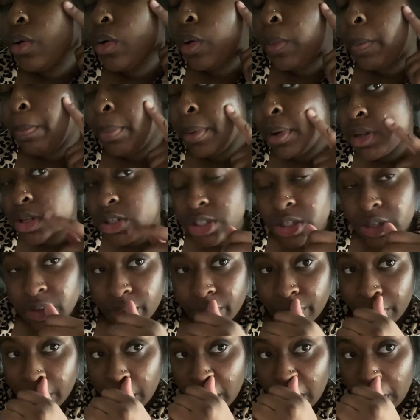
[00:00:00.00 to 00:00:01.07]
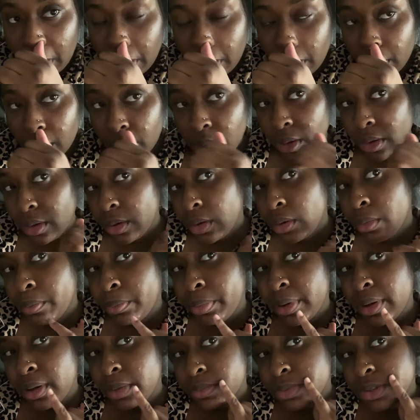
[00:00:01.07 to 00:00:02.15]
bunch of
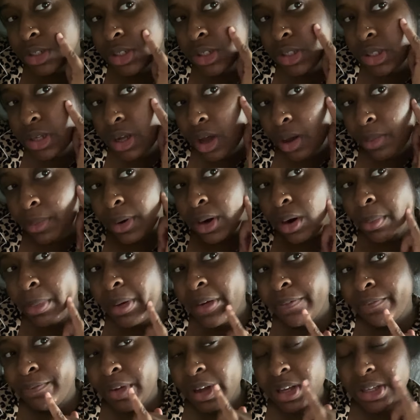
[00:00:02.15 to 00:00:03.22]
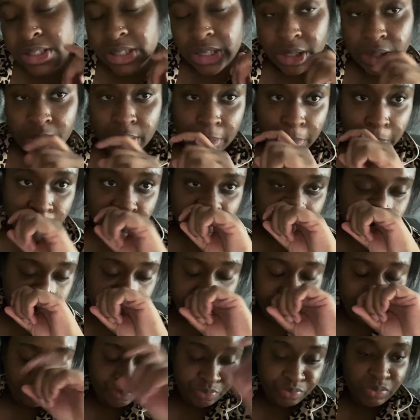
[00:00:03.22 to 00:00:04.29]
bumps just coming on my face like mm -mm.
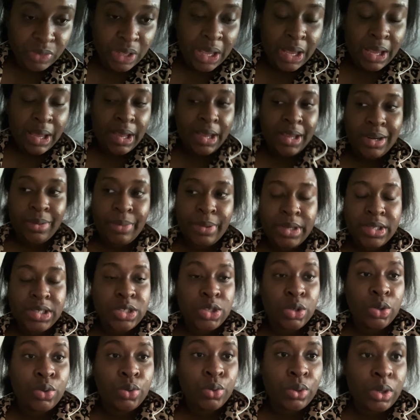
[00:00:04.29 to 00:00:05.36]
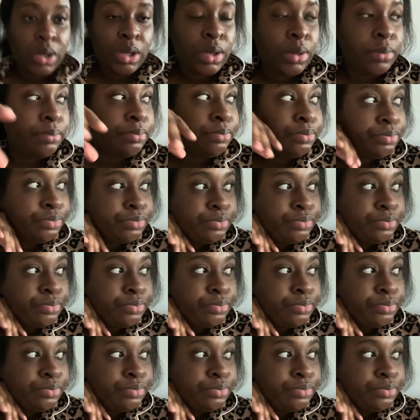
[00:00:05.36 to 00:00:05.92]
anyway so um